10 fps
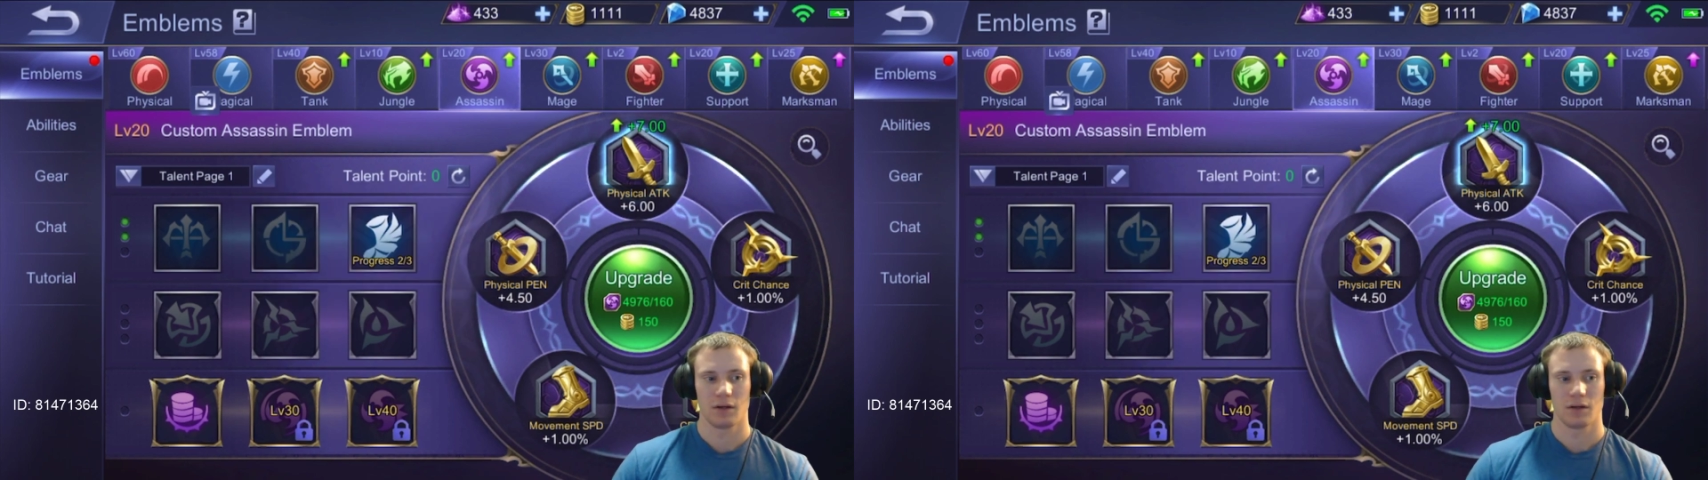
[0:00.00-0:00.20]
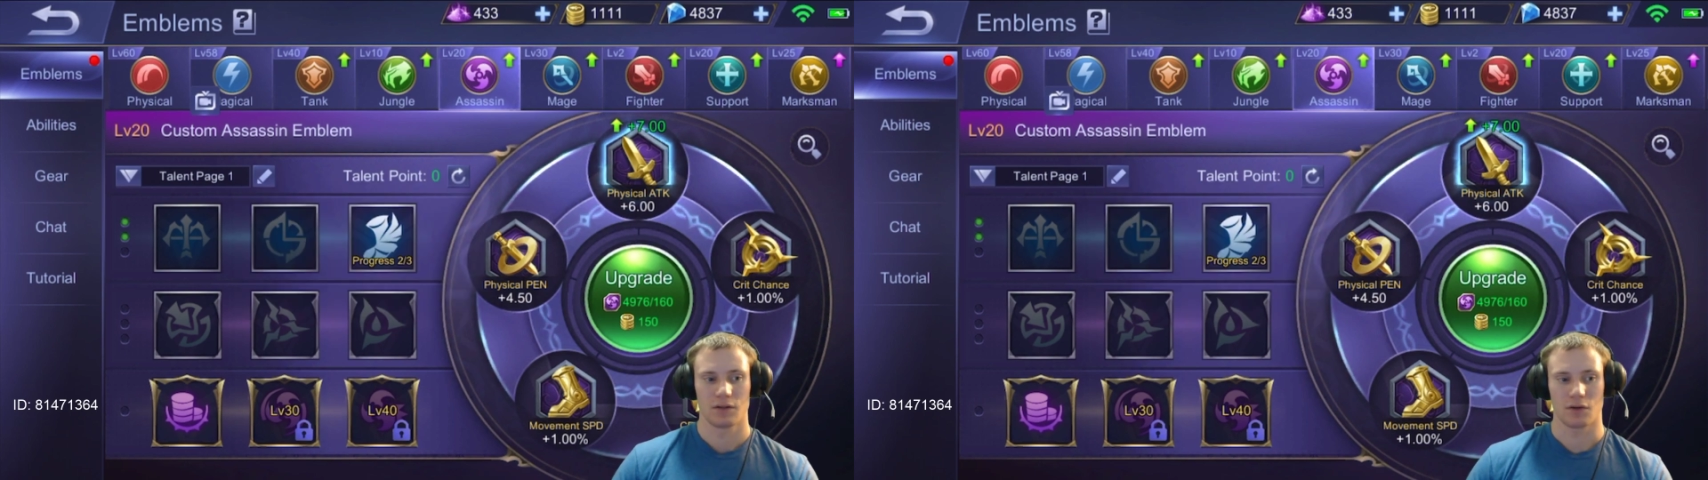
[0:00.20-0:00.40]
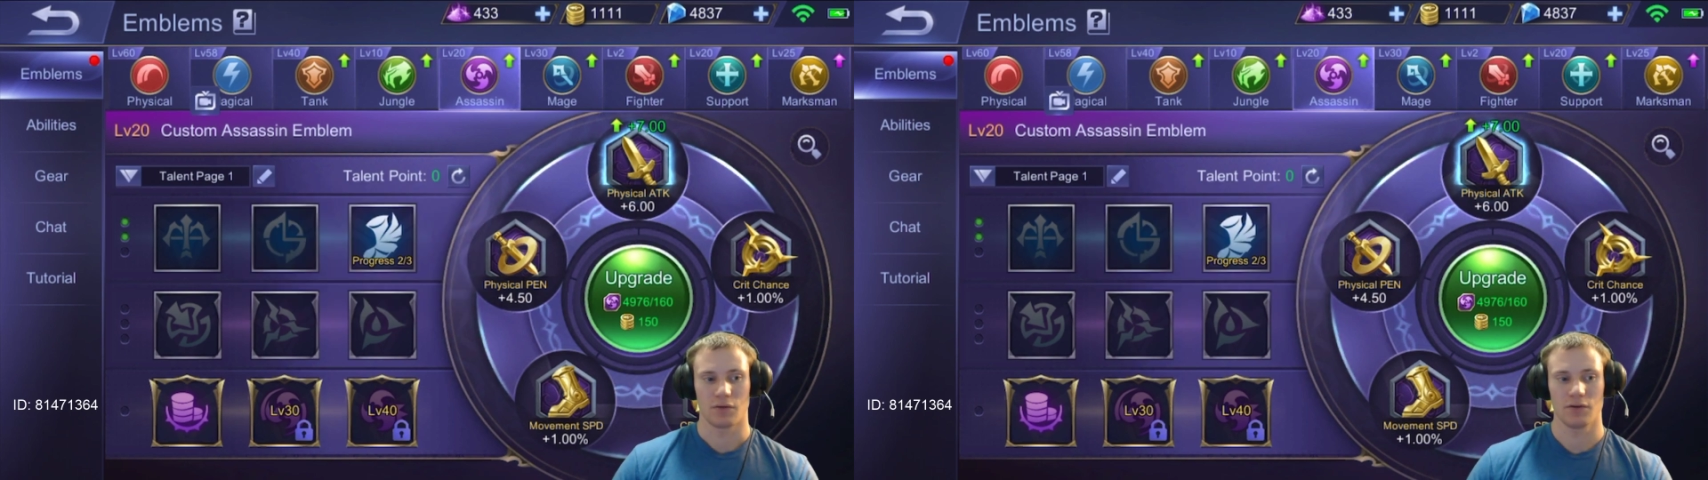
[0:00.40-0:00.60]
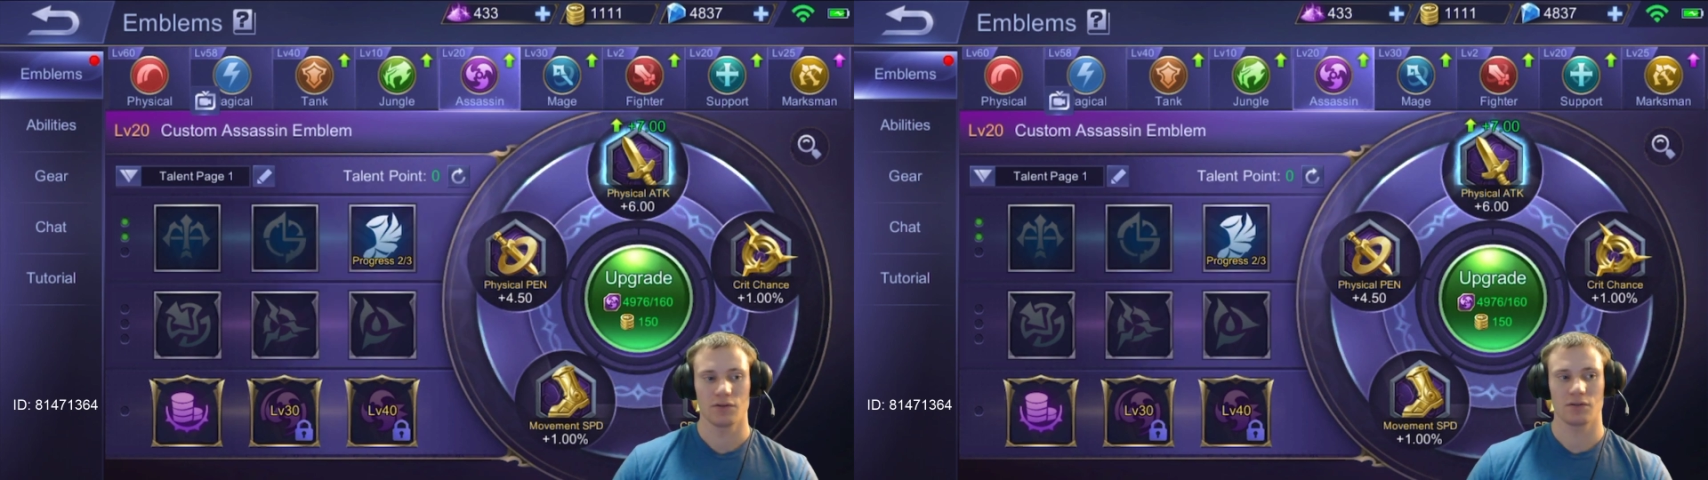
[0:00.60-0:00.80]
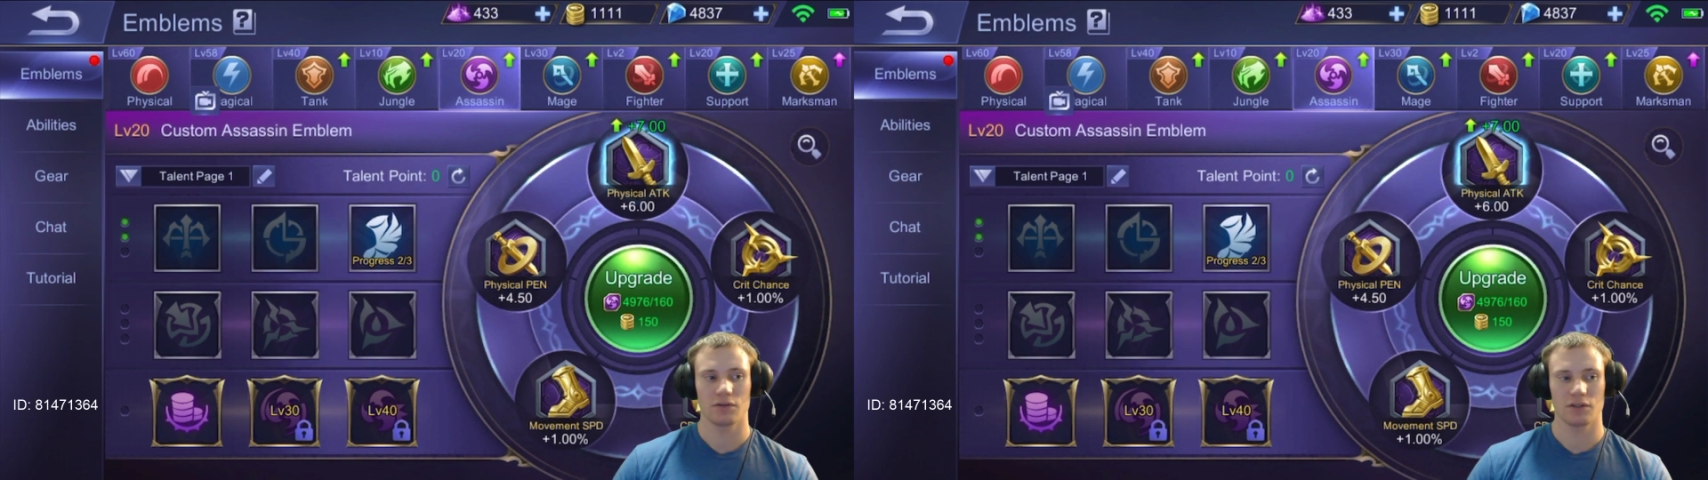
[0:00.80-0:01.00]
So those,
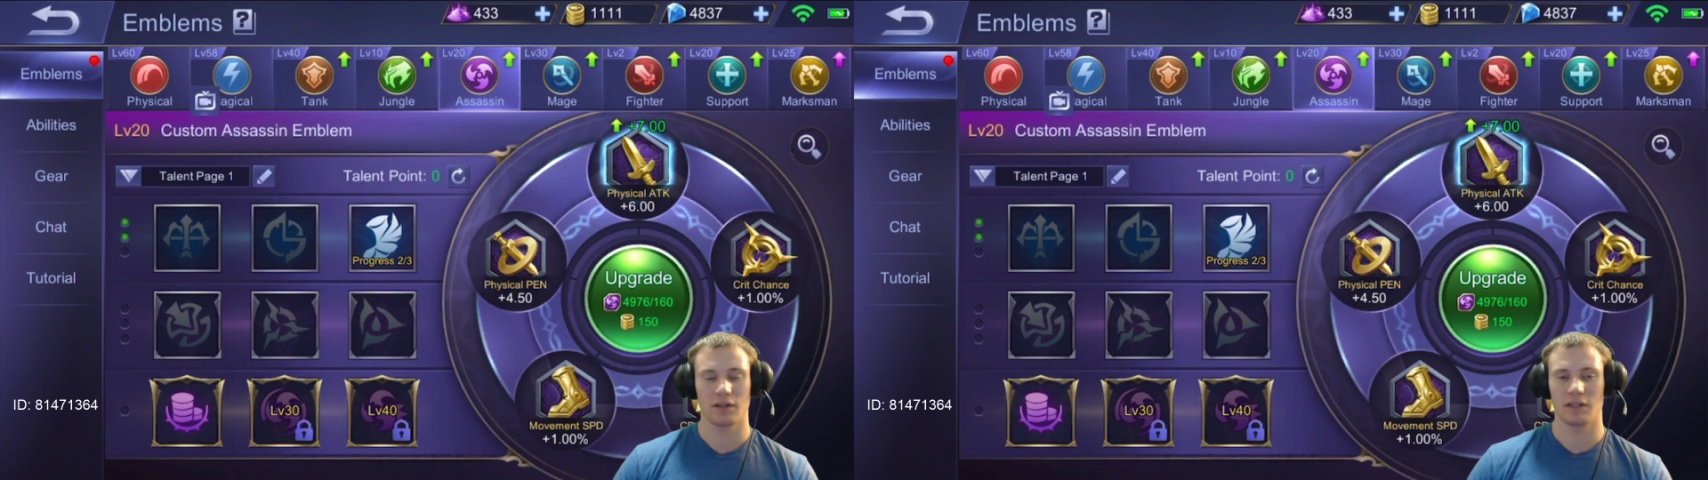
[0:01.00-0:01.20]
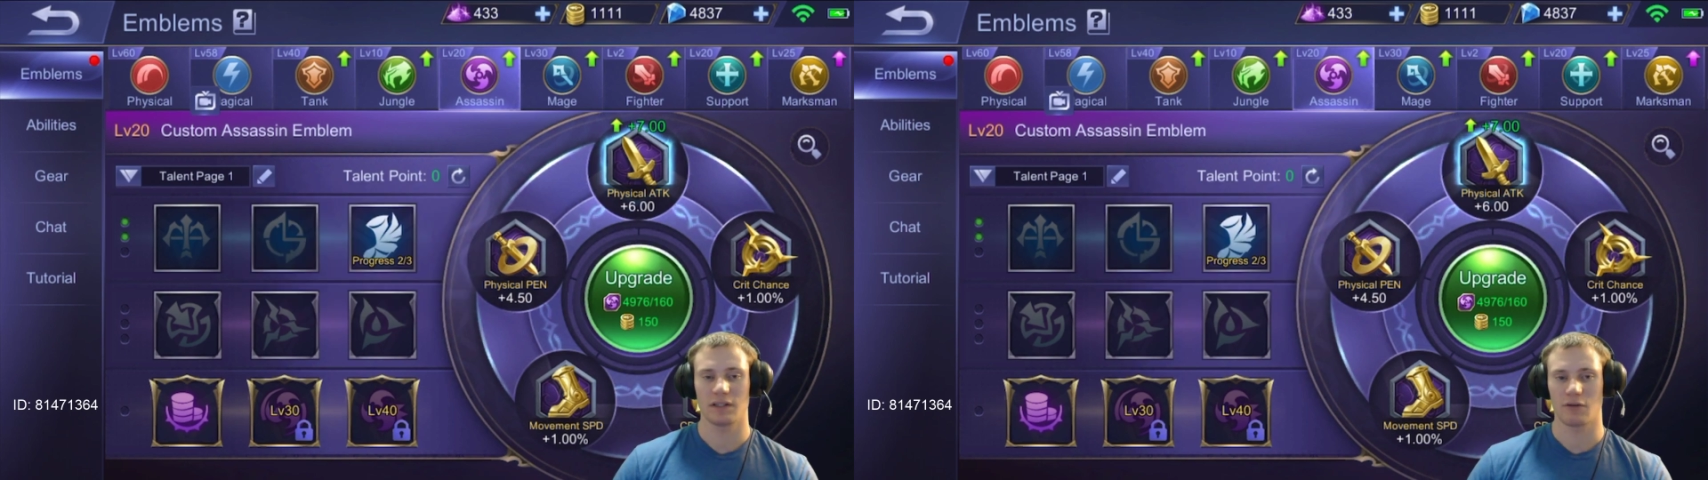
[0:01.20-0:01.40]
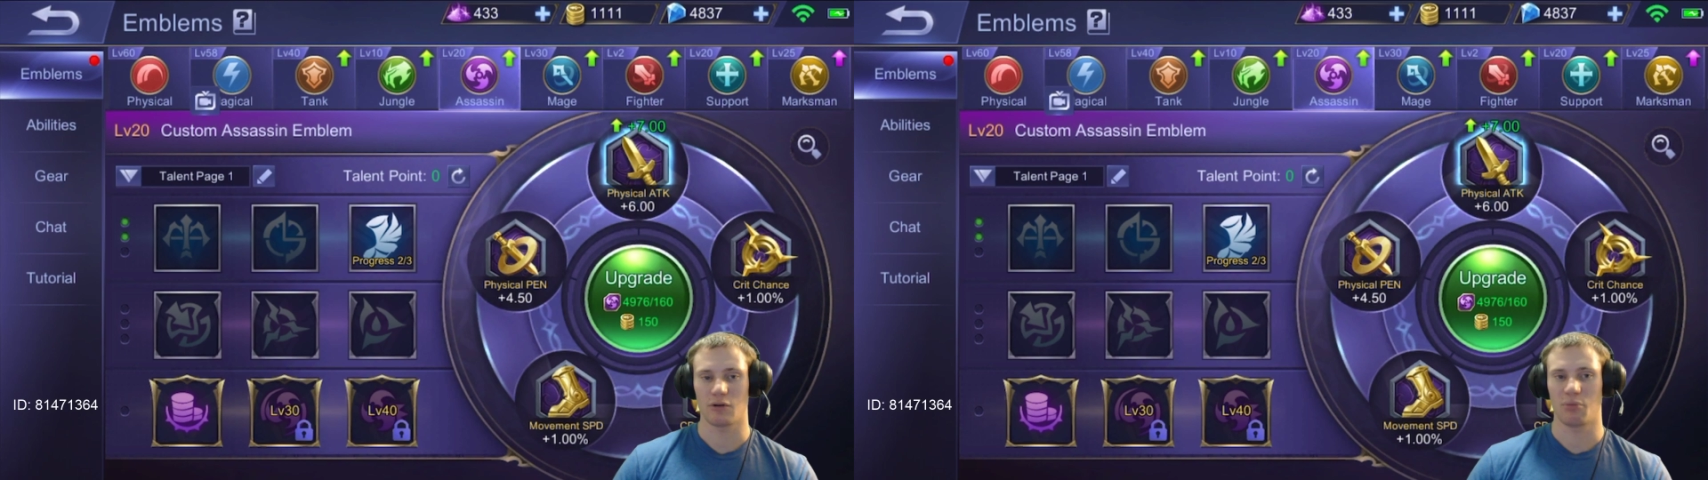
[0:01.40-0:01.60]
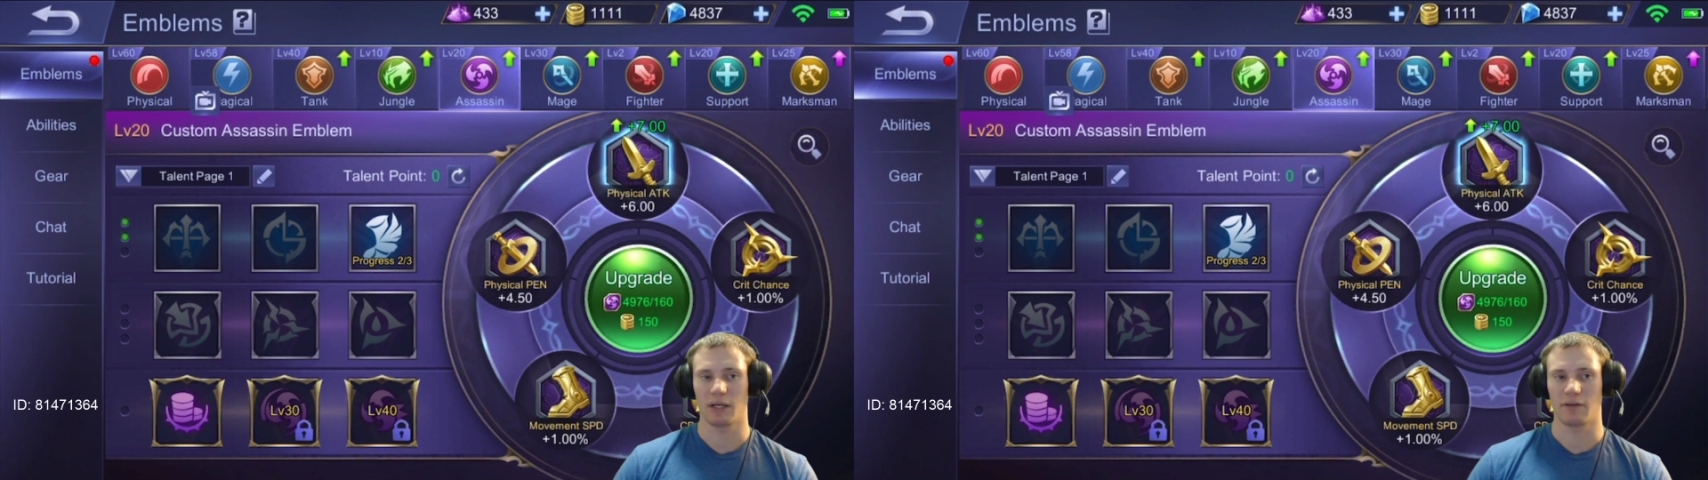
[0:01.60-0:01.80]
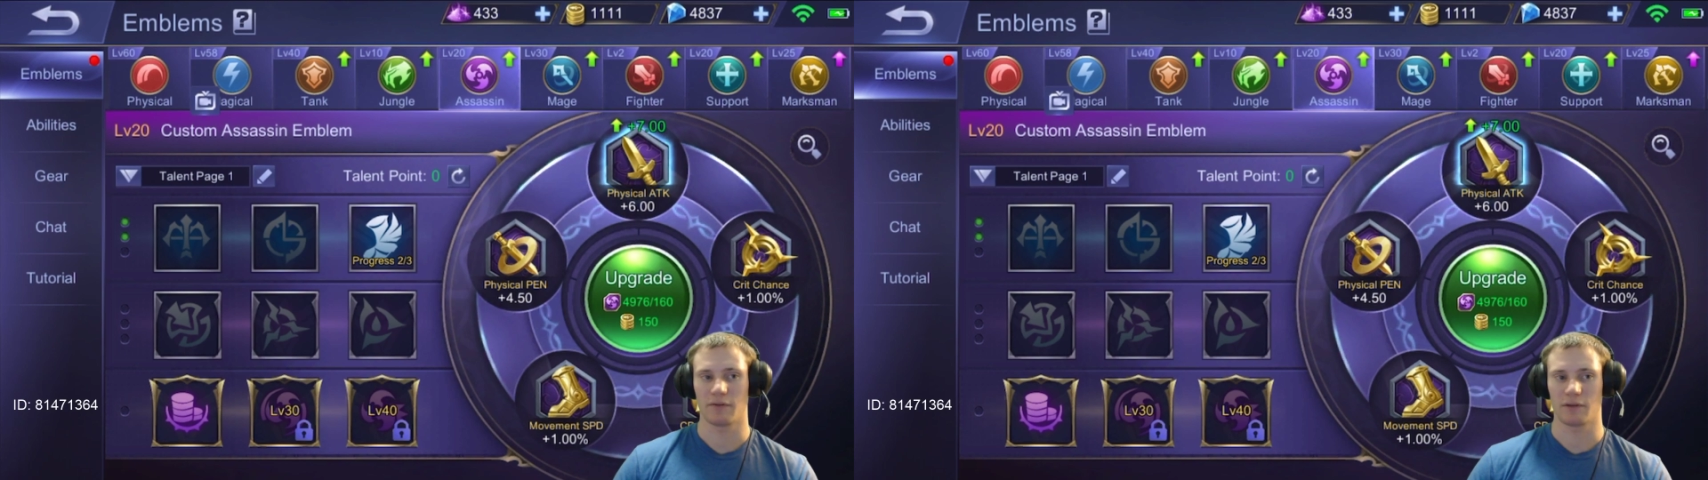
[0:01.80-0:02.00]
those are things I would
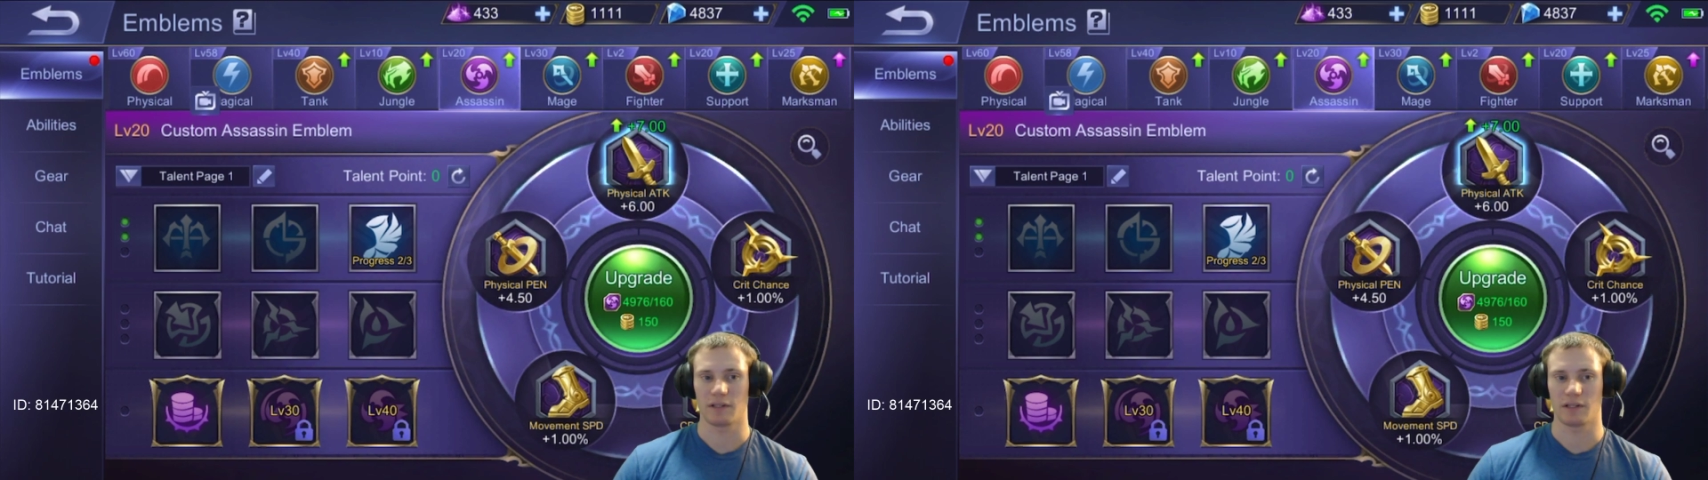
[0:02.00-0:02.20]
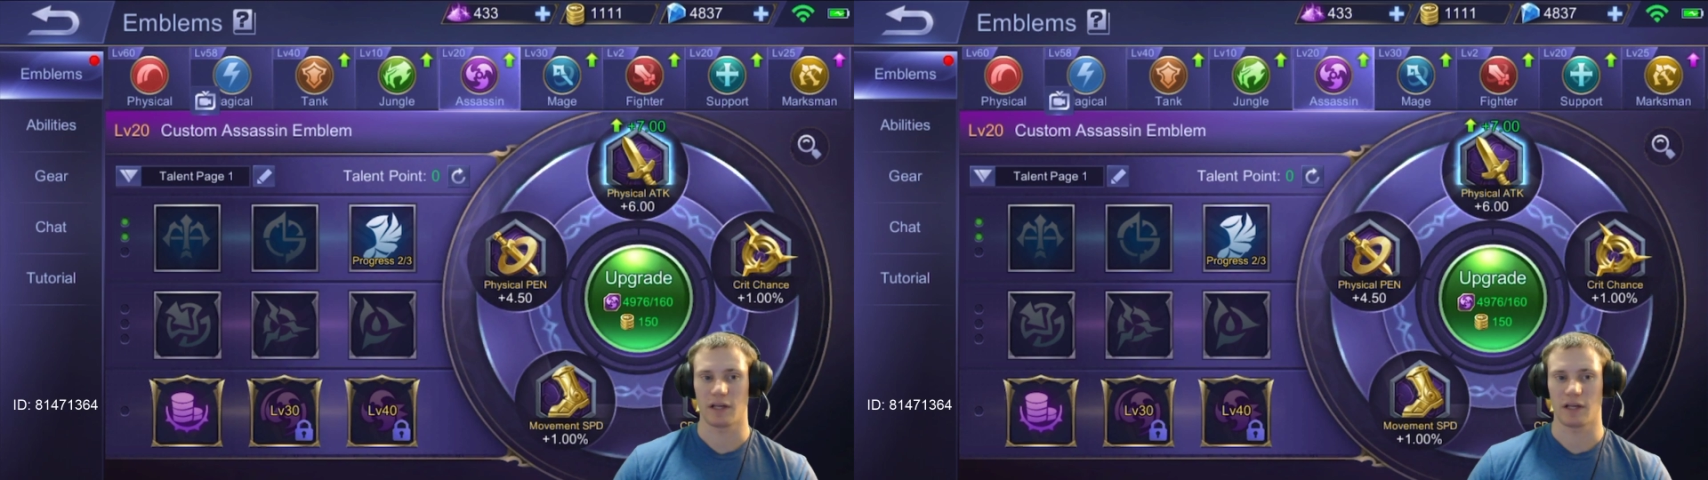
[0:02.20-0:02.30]
pick for this